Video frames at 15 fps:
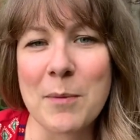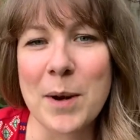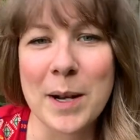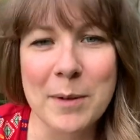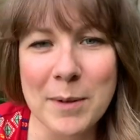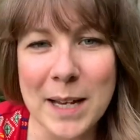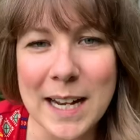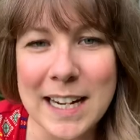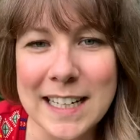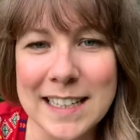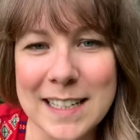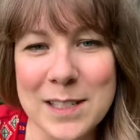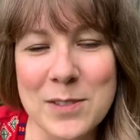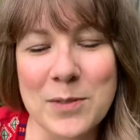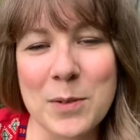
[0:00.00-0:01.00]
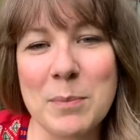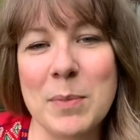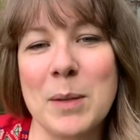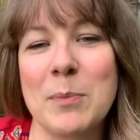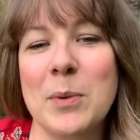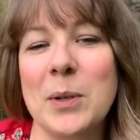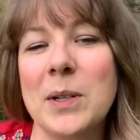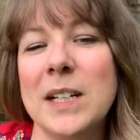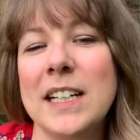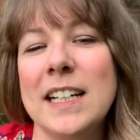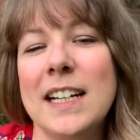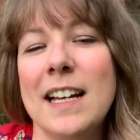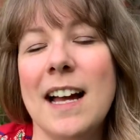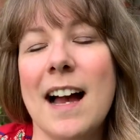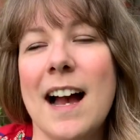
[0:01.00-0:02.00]
Why do we hide this from people?
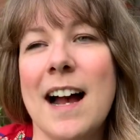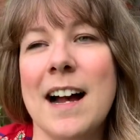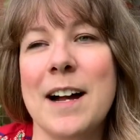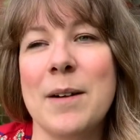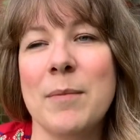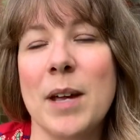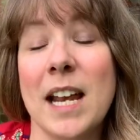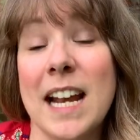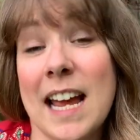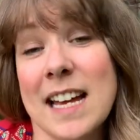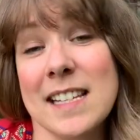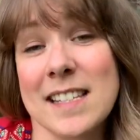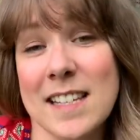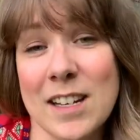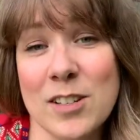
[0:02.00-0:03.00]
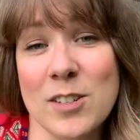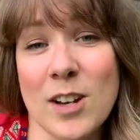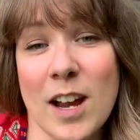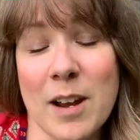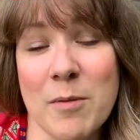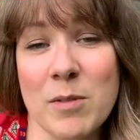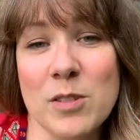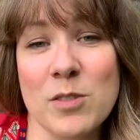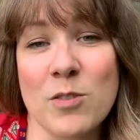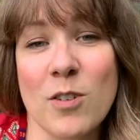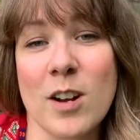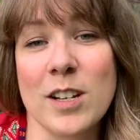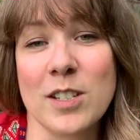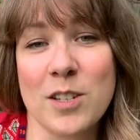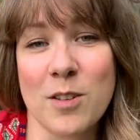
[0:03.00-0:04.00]
And as such, I was
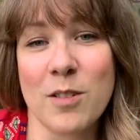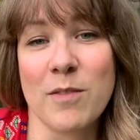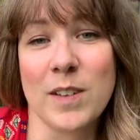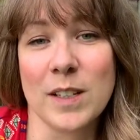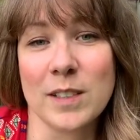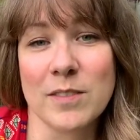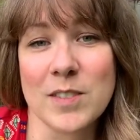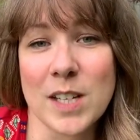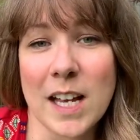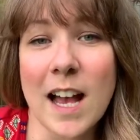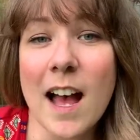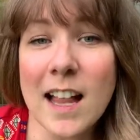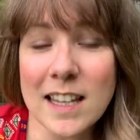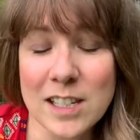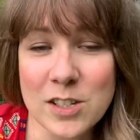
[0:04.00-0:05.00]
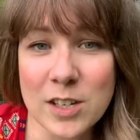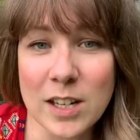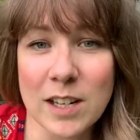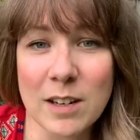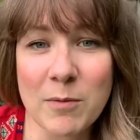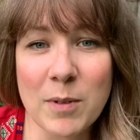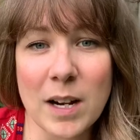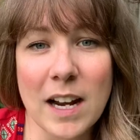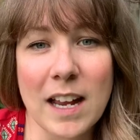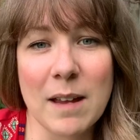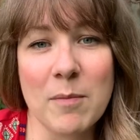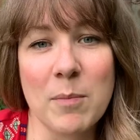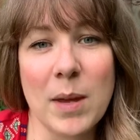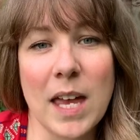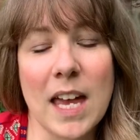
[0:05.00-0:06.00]
drawn to the field of psychology when I
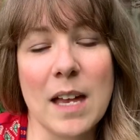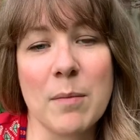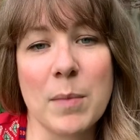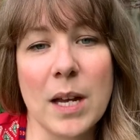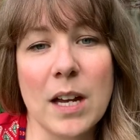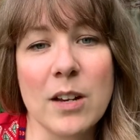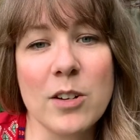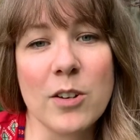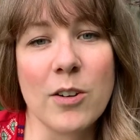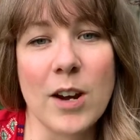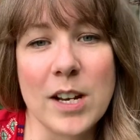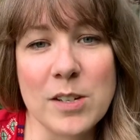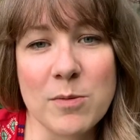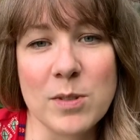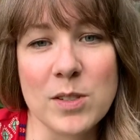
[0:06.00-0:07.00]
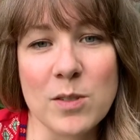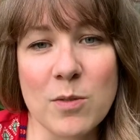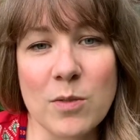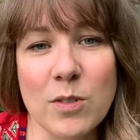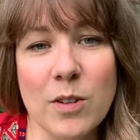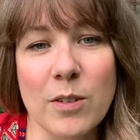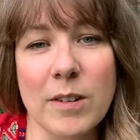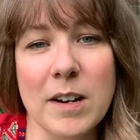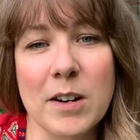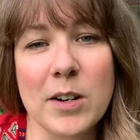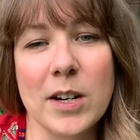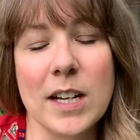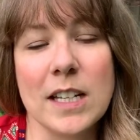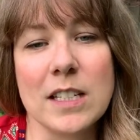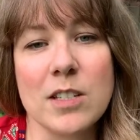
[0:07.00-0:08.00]
began my undergraduate school
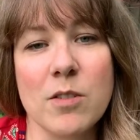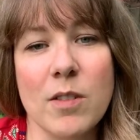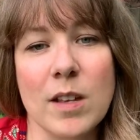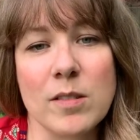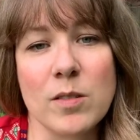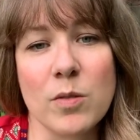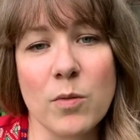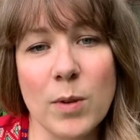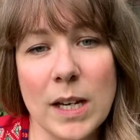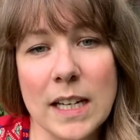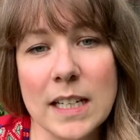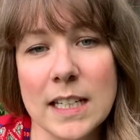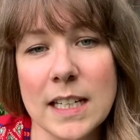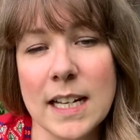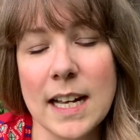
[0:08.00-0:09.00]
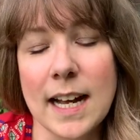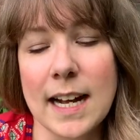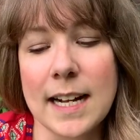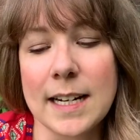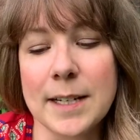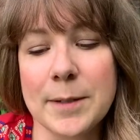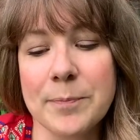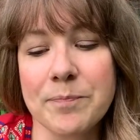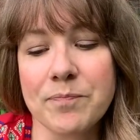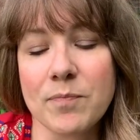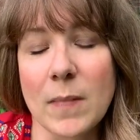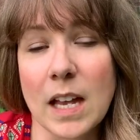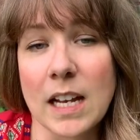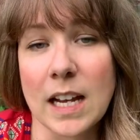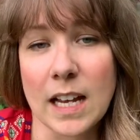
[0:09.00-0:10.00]
career in 2003.
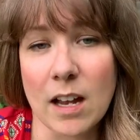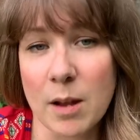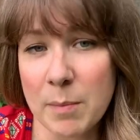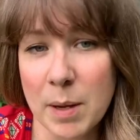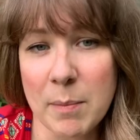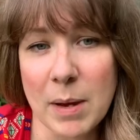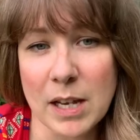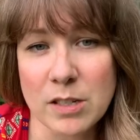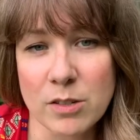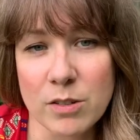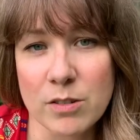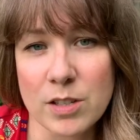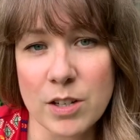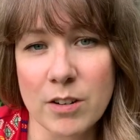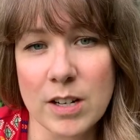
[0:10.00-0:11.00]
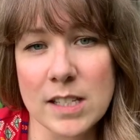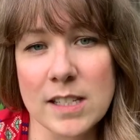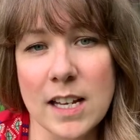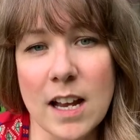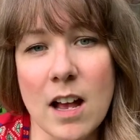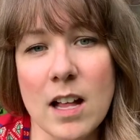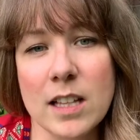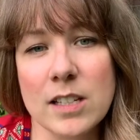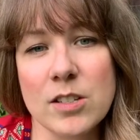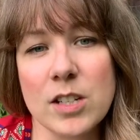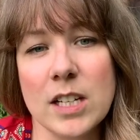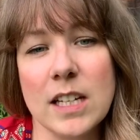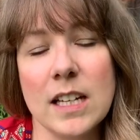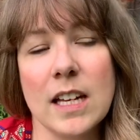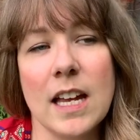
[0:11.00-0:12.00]
And I got my bachelor's degree in
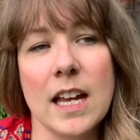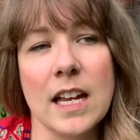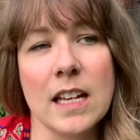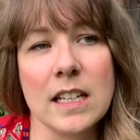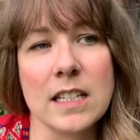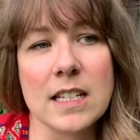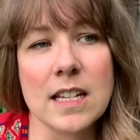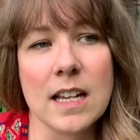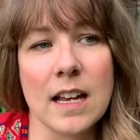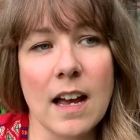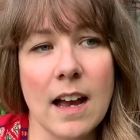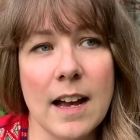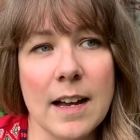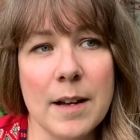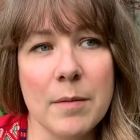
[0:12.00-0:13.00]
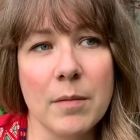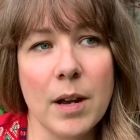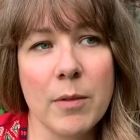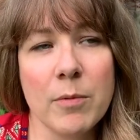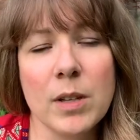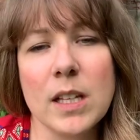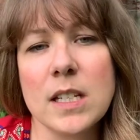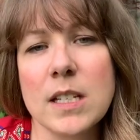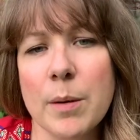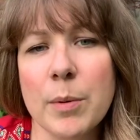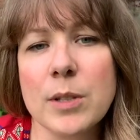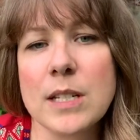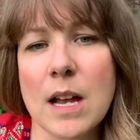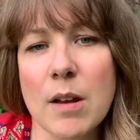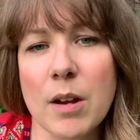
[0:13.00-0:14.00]
psychology, and I really
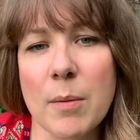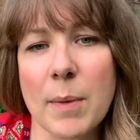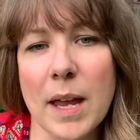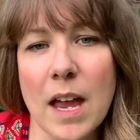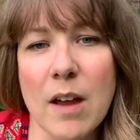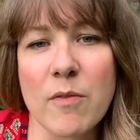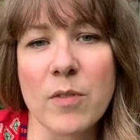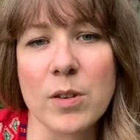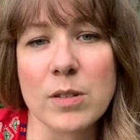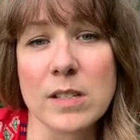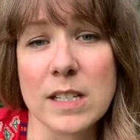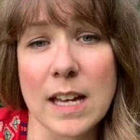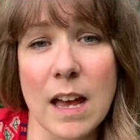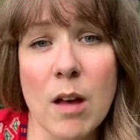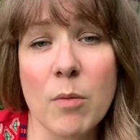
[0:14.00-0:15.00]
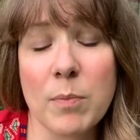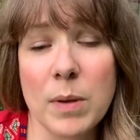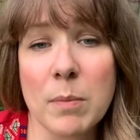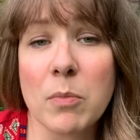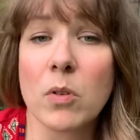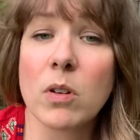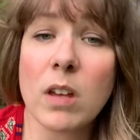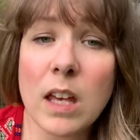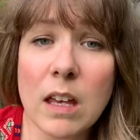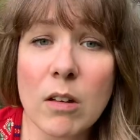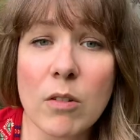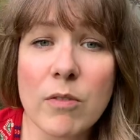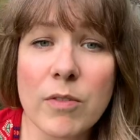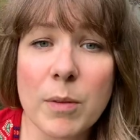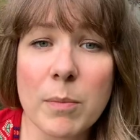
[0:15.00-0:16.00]
doubled down on my efforts to help people
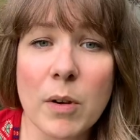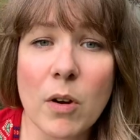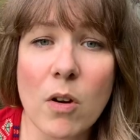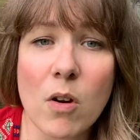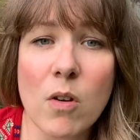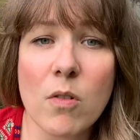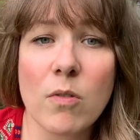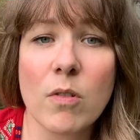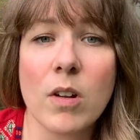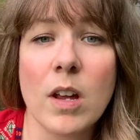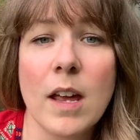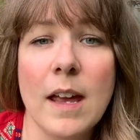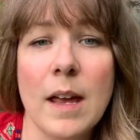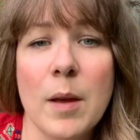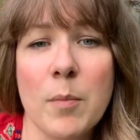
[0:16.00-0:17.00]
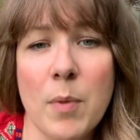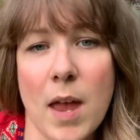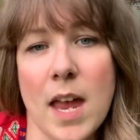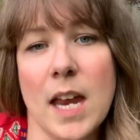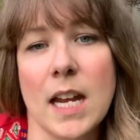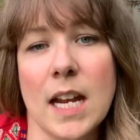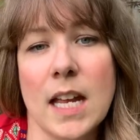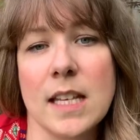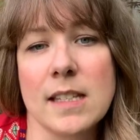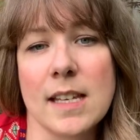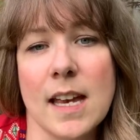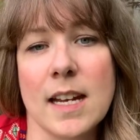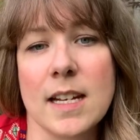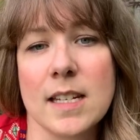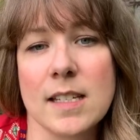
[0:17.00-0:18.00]
heal from their own pain and
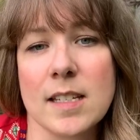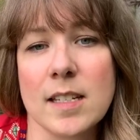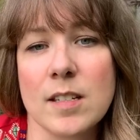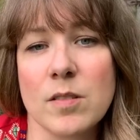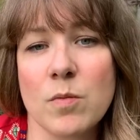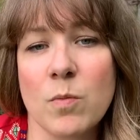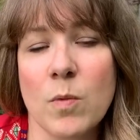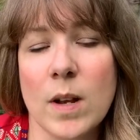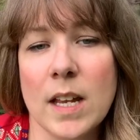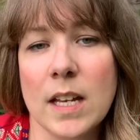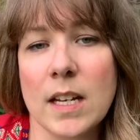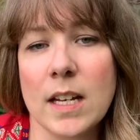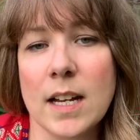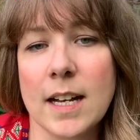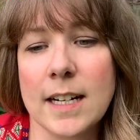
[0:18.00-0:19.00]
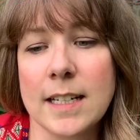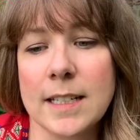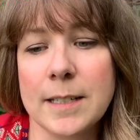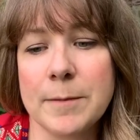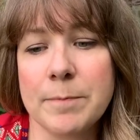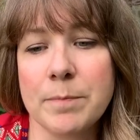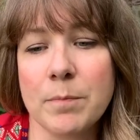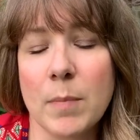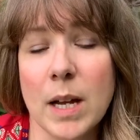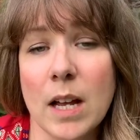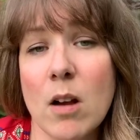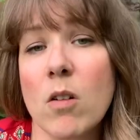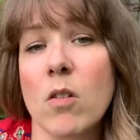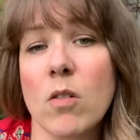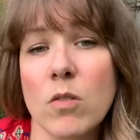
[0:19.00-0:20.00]
sadnesses when my
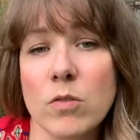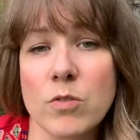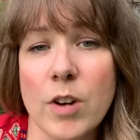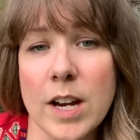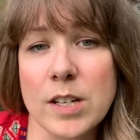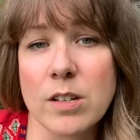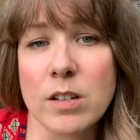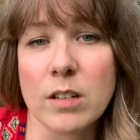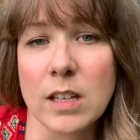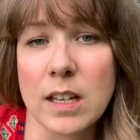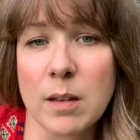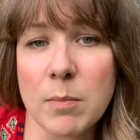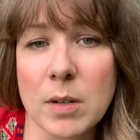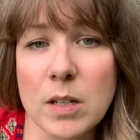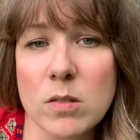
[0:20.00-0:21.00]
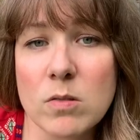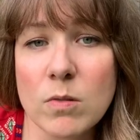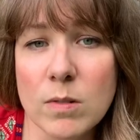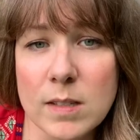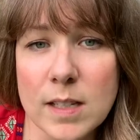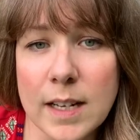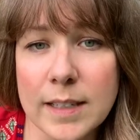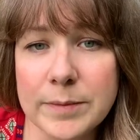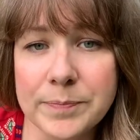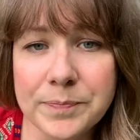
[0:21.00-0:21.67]
uncle tragically committed suicide.